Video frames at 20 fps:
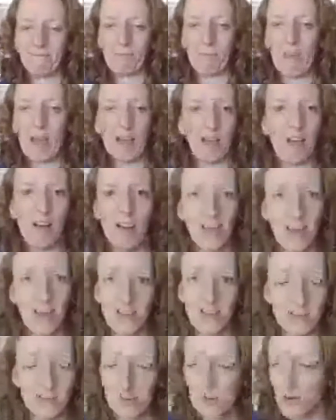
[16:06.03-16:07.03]
I
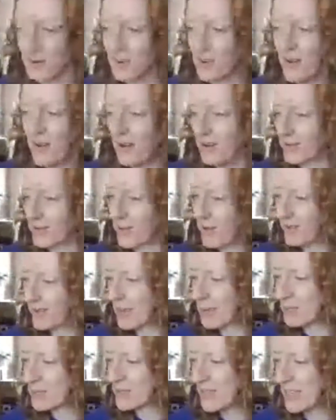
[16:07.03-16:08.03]
can't
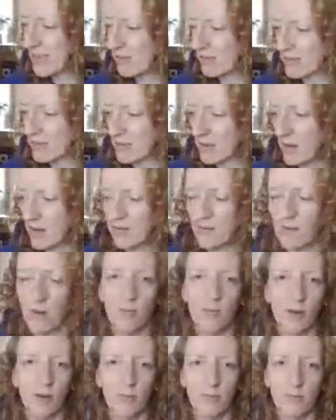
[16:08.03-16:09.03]
keep secrets. I can't even hold
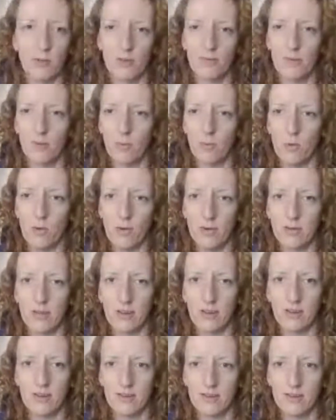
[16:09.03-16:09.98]
my own chuffing water.